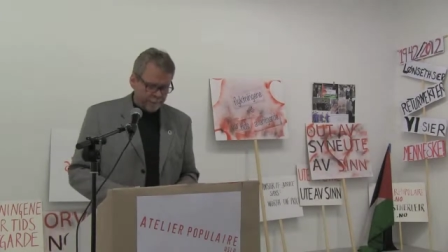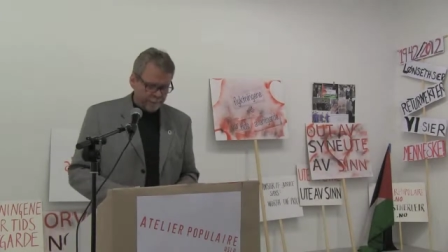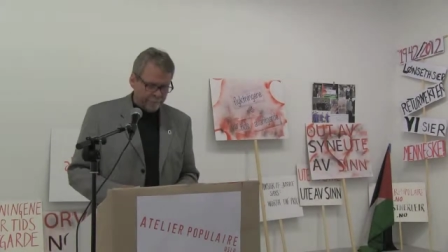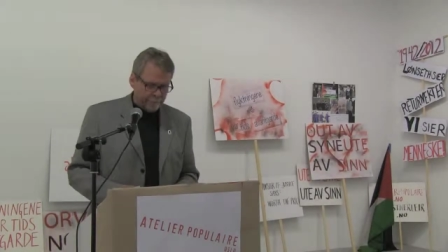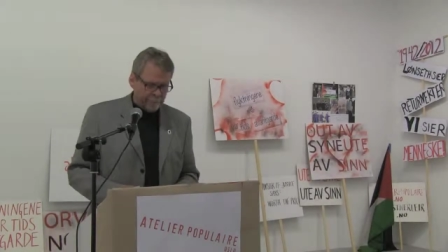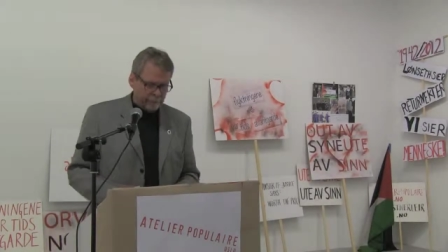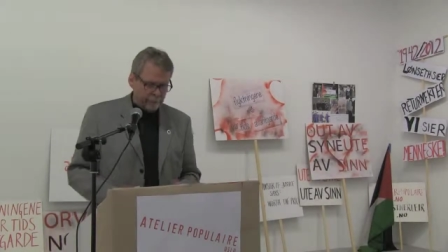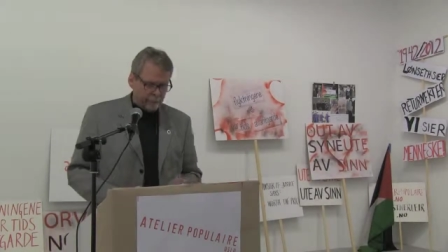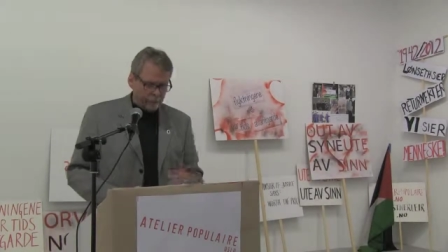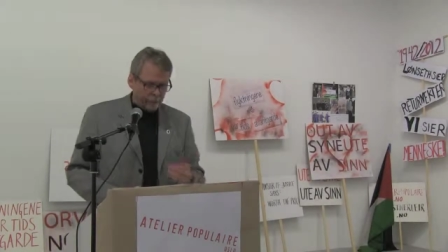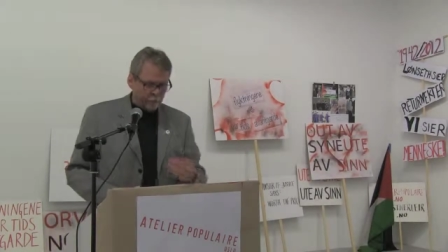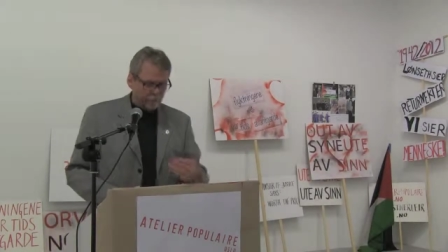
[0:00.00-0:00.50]

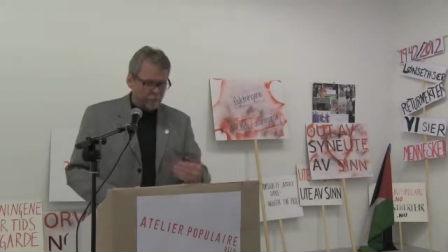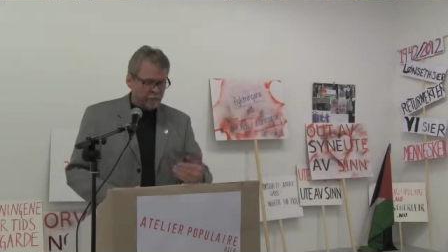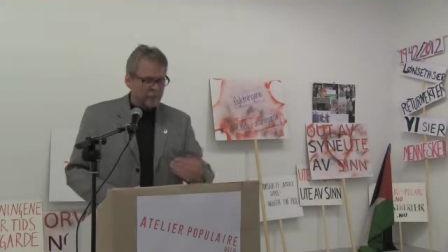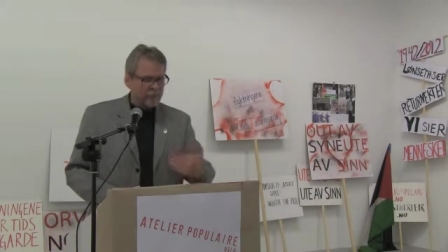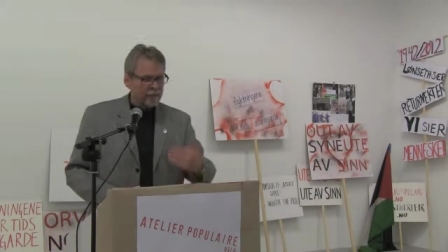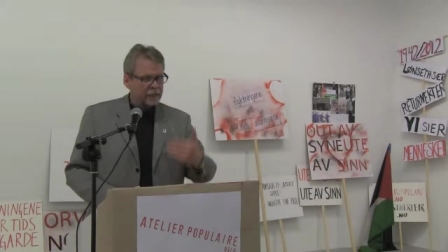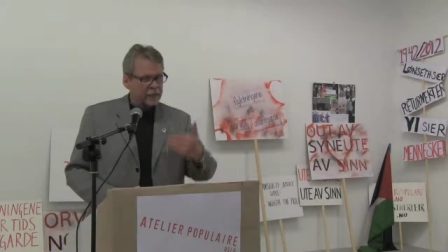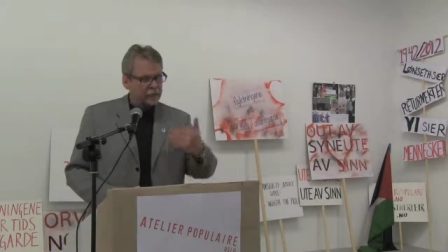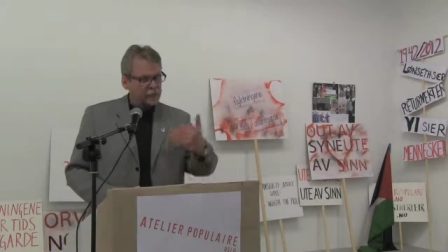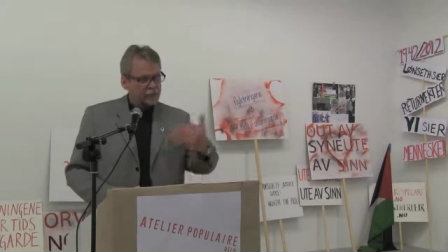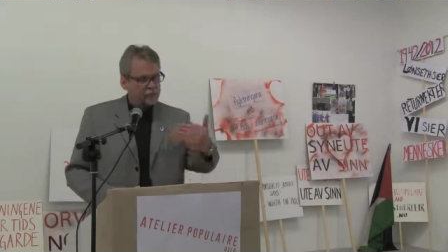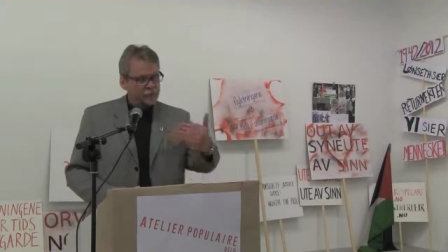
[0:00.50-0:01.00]
But going
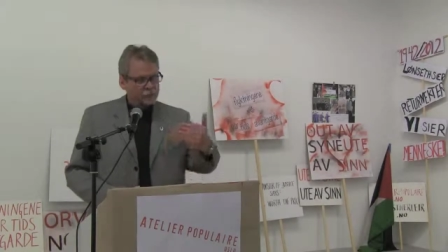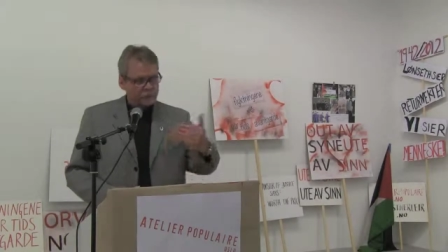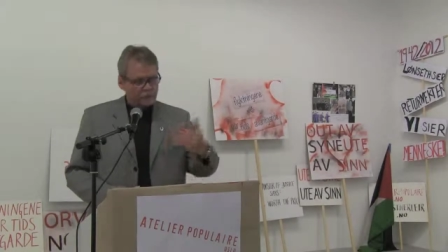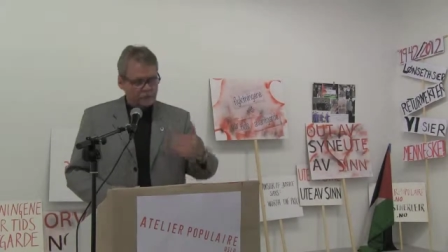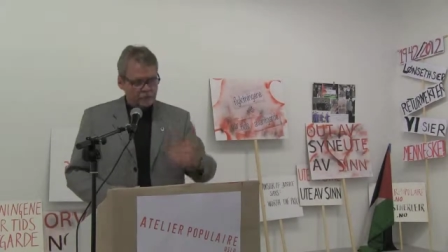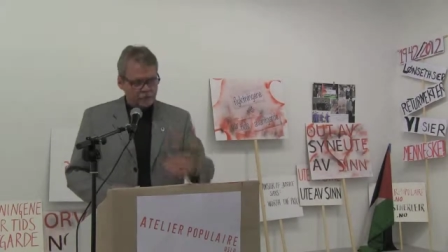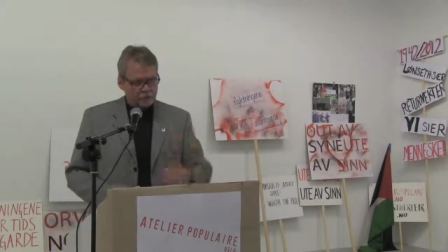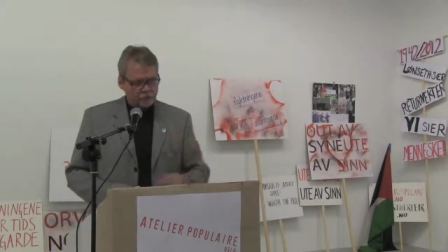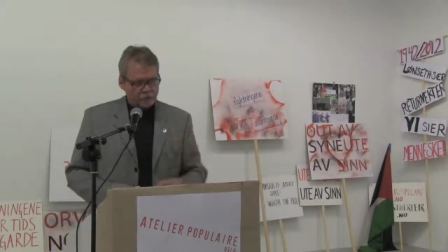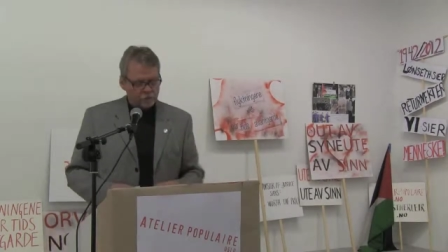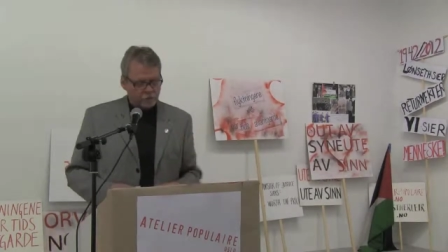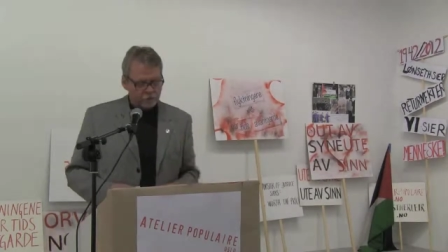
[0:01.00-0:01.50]
back to the
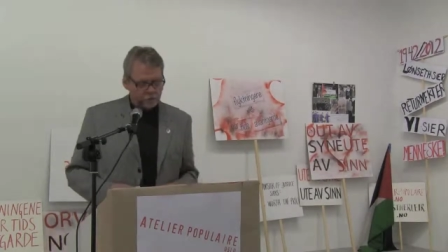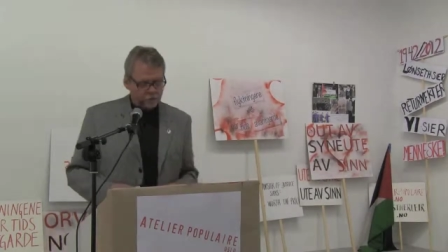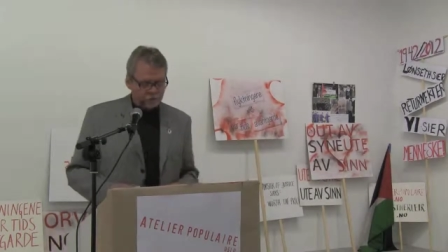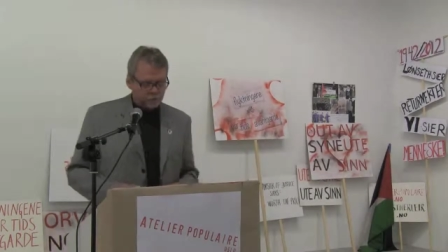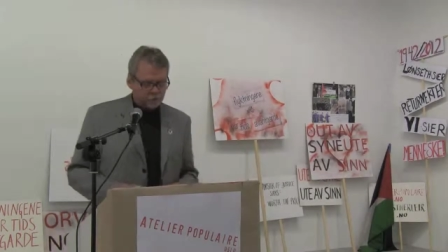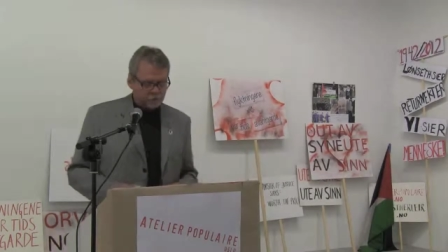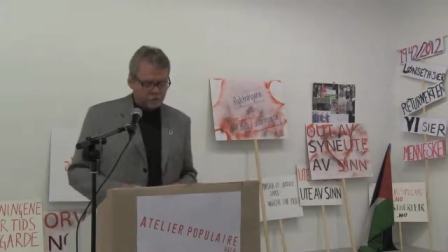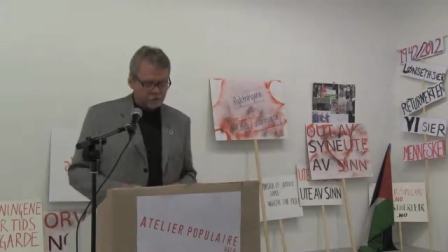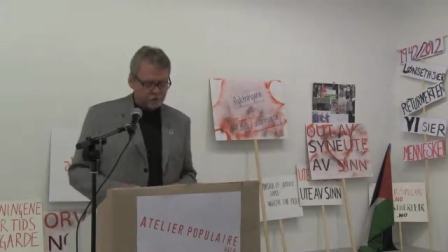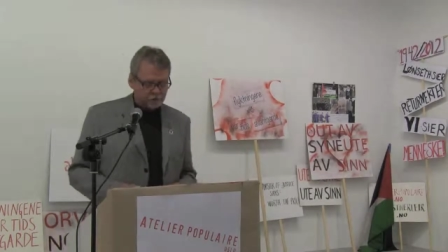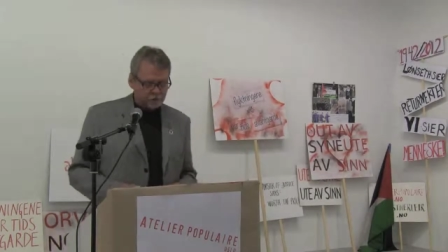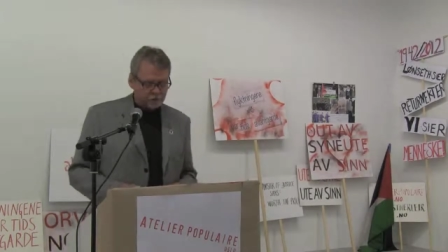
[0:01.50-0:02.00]
durable
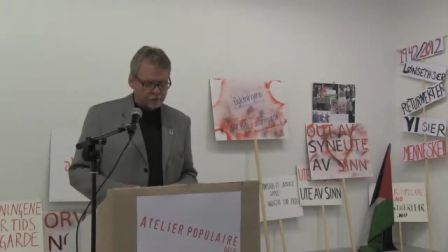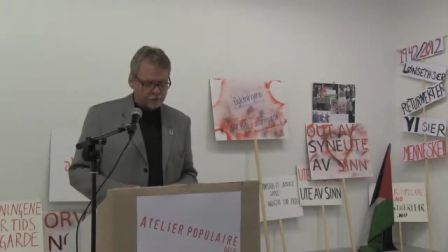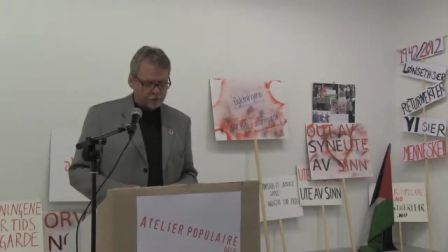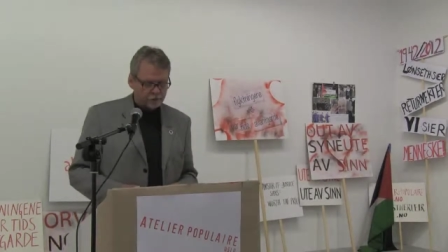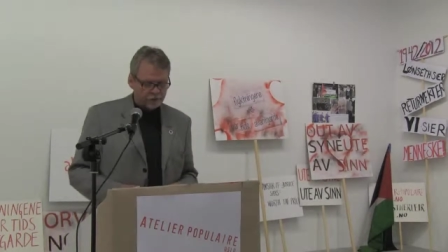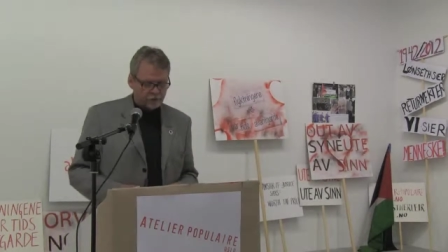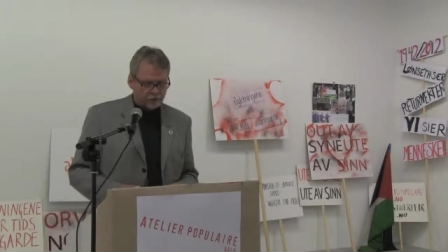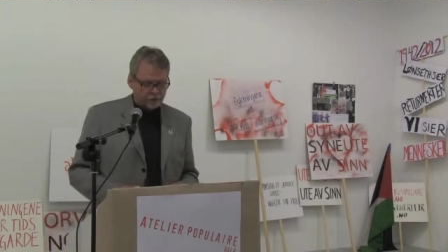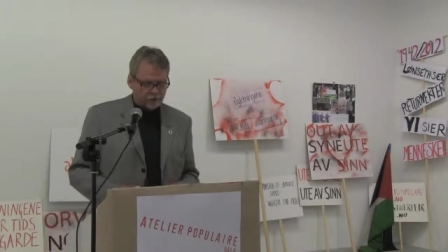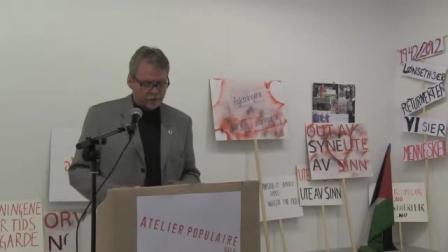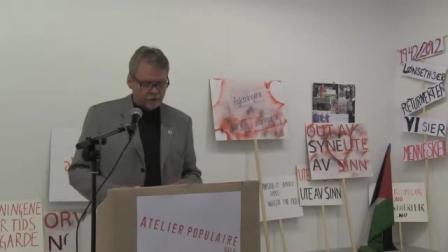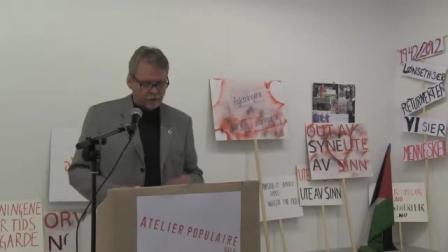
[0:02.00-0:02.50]
solutions,